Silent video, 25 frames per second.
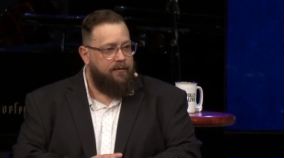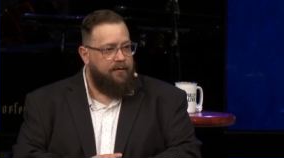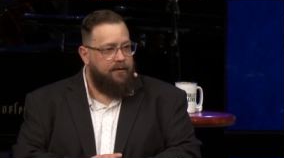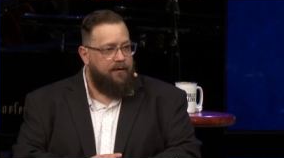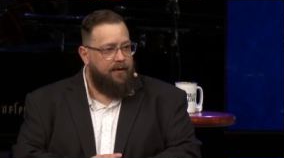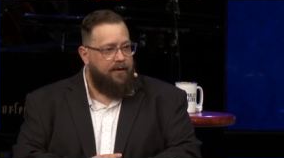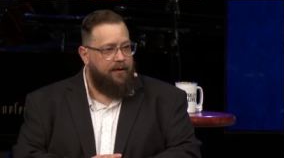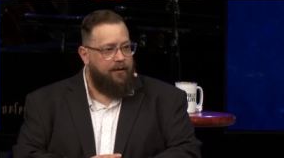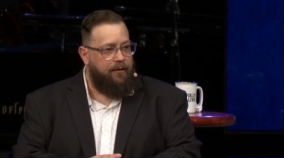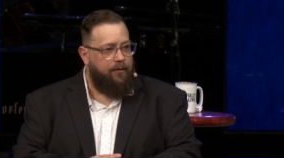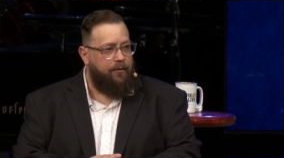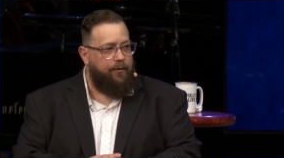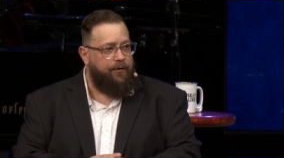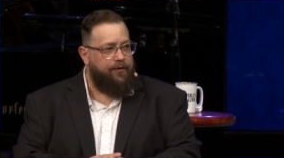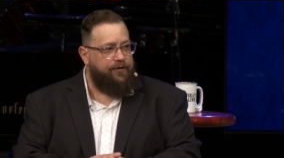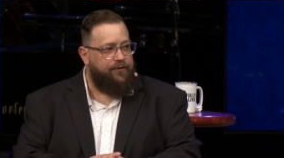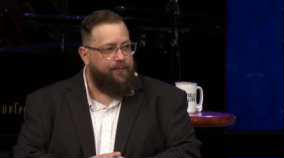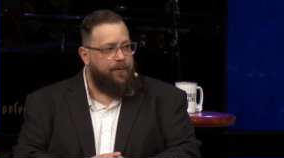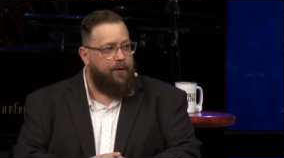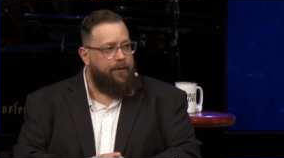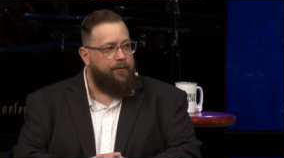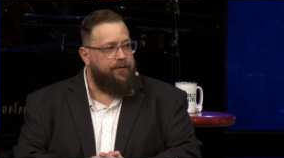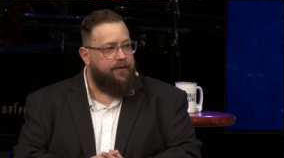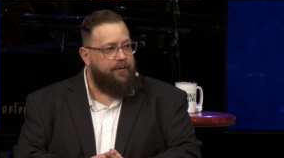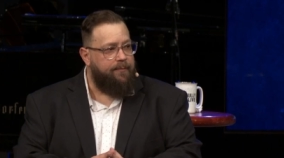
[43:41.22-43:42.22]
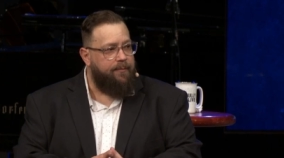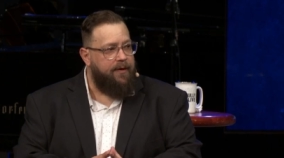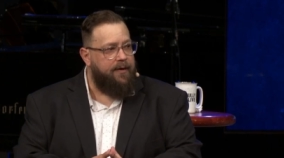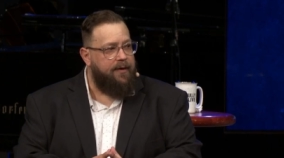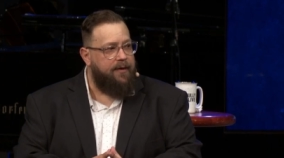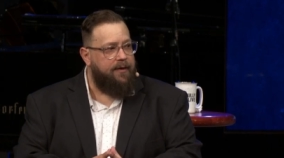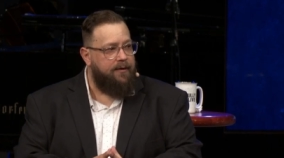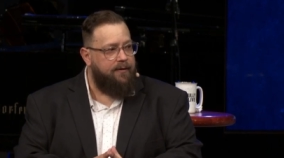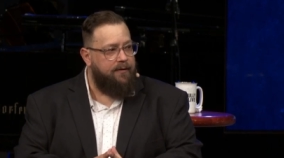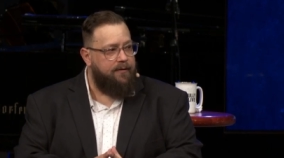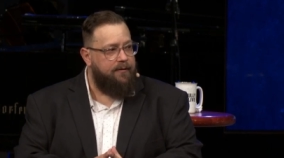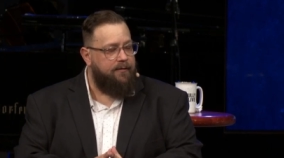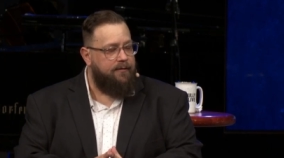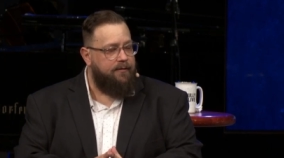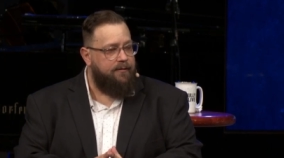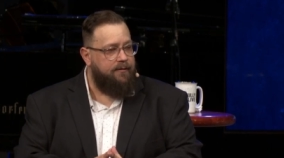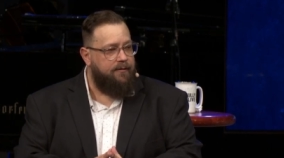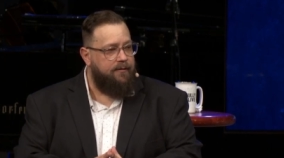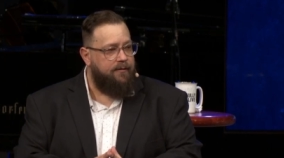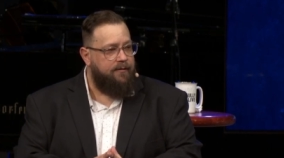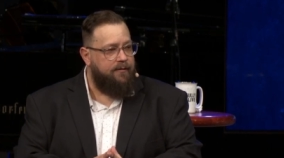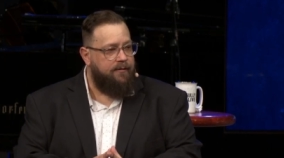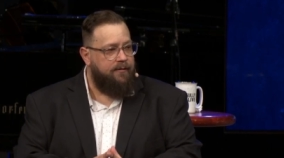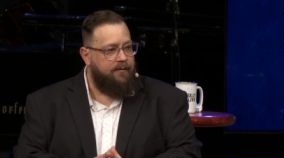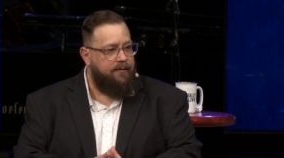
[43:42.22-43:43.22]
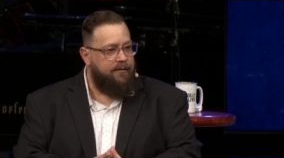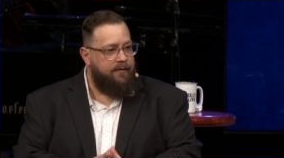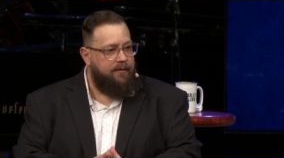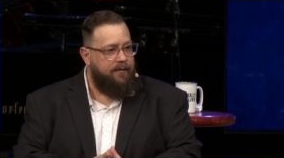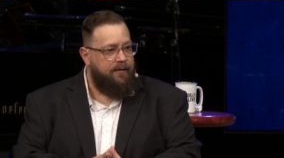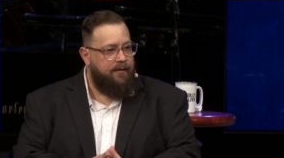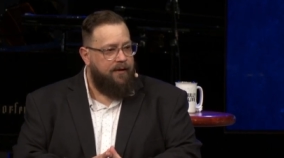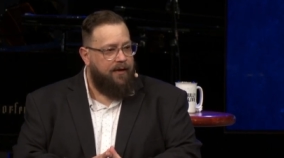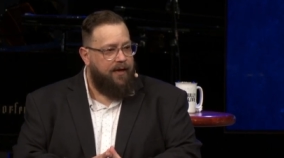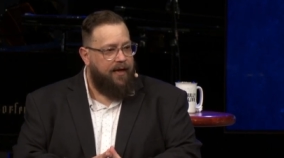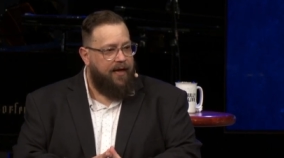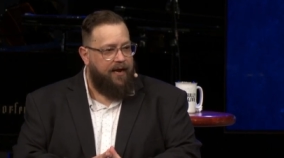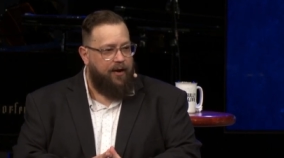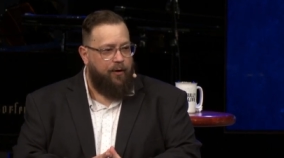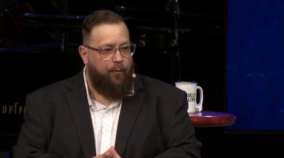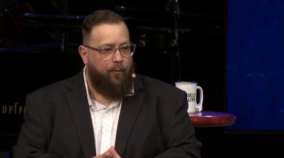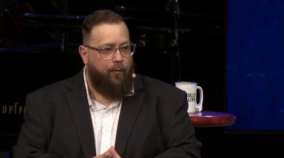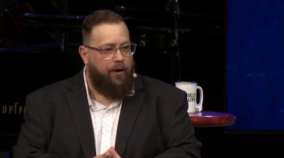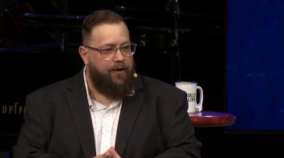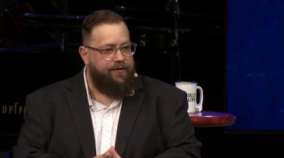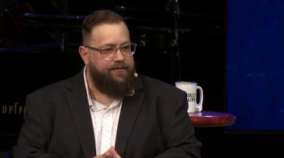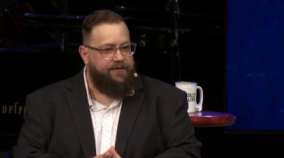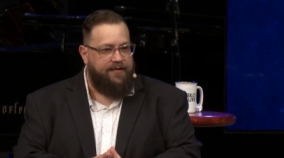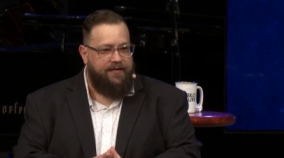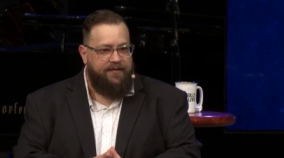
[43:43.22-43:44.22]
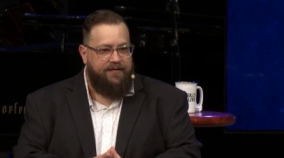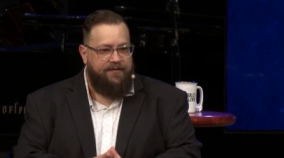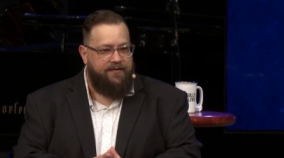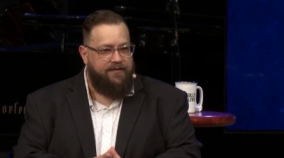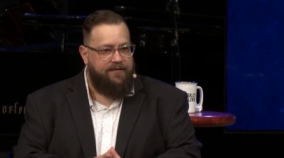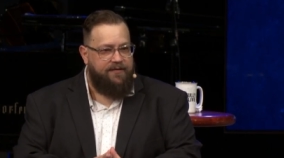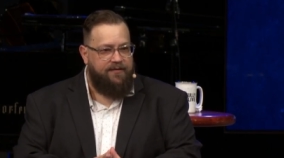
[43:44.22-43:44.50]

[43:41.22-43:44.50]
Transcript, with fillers: And the Lord spoke to me. And it wasn't